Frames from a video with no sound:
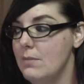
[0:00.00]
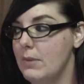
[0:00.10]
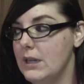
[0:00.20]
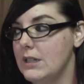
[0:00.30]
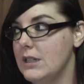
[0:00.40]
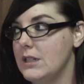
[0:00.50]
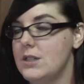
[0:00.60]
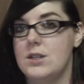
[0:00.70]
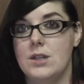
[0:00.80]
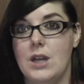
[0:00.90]
but
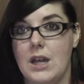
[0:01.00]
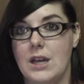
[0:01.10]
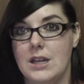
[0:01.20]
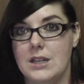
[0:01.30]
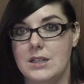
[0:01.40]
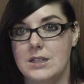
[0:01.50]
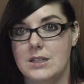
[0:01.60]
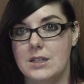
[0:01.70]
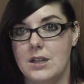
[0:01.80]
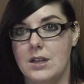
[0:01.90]
today
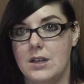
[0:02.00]
is